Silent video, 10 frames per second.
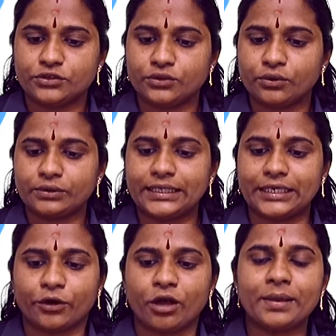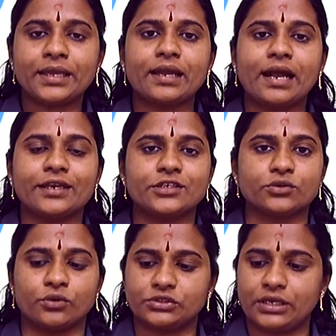So, the Economic and
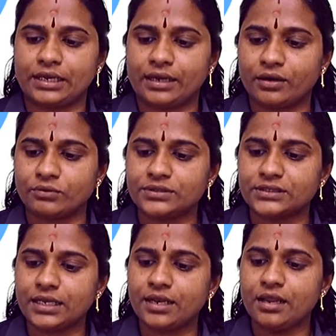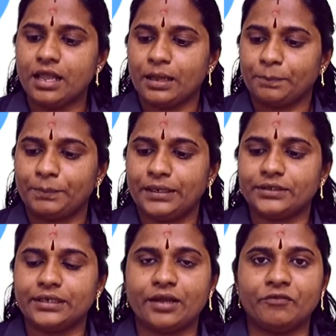Social Council
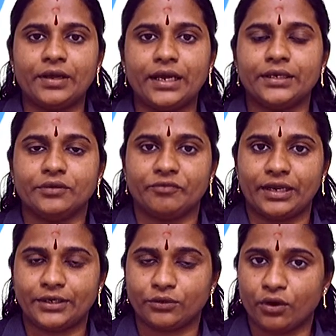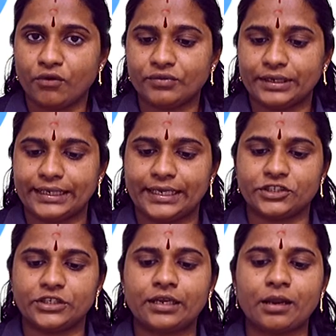built a world, world of
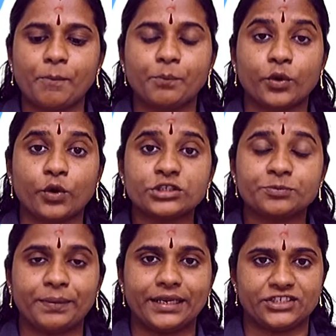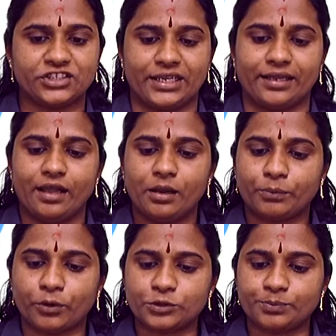greater prosperity.
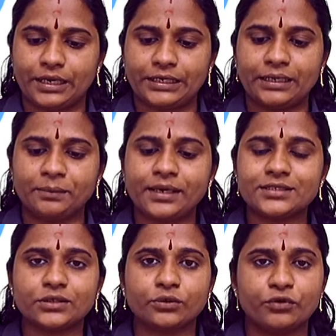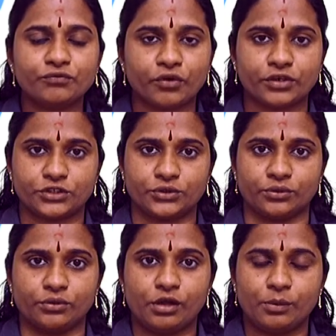Prosperity means good
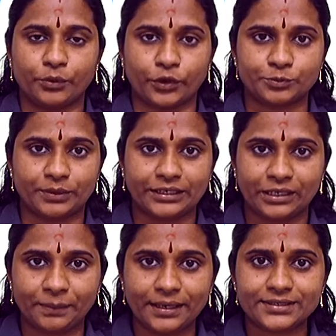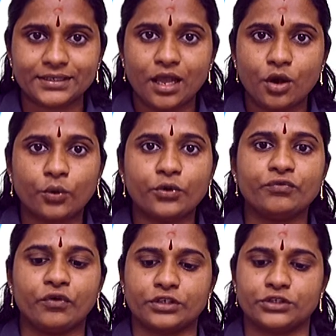fortune. Prosperity means good
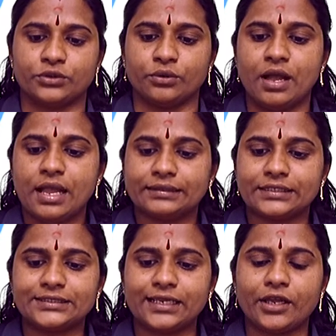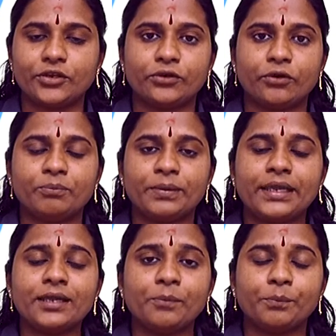fortune. The state of
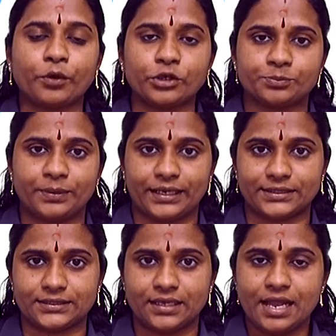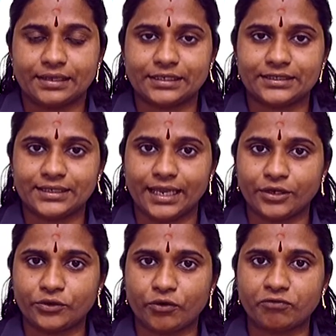being prosperous. The
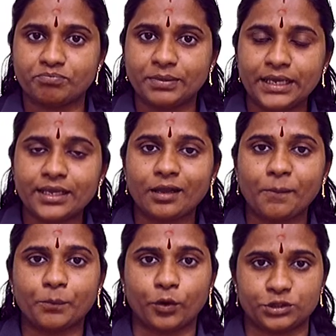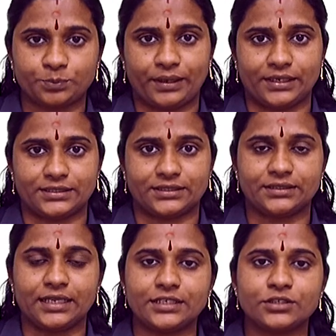state of being prosperous.
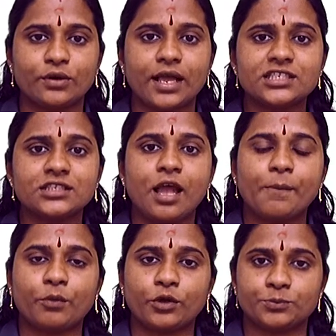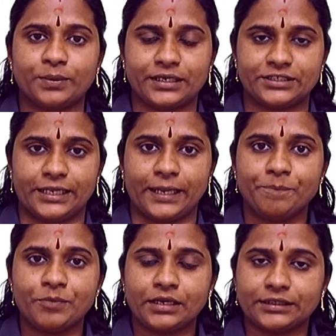That is known as prosperity.
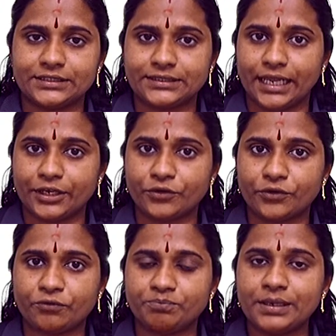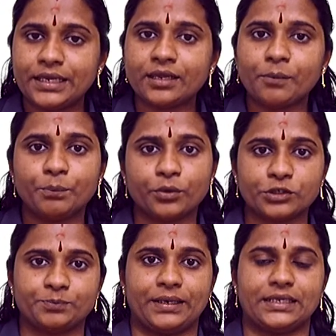The state of being
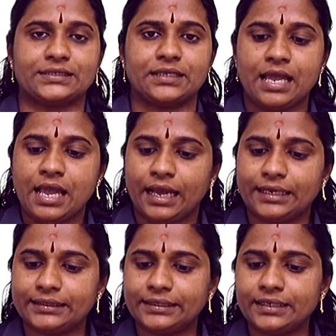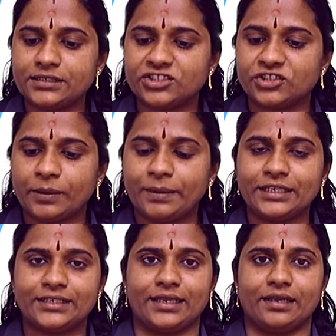prosperous. And then
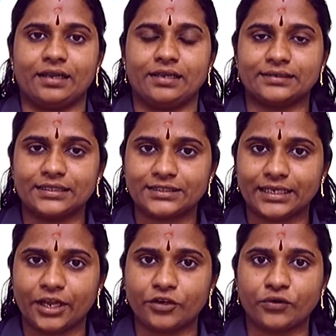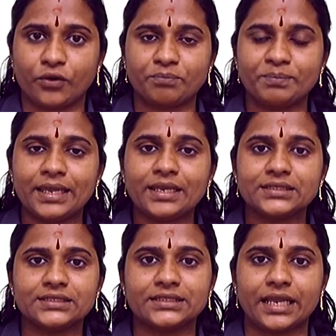stability. The state of
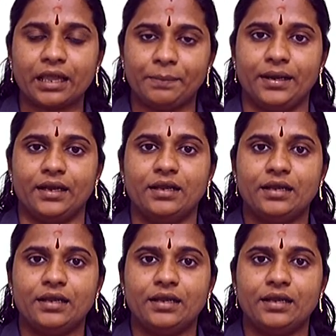being stable.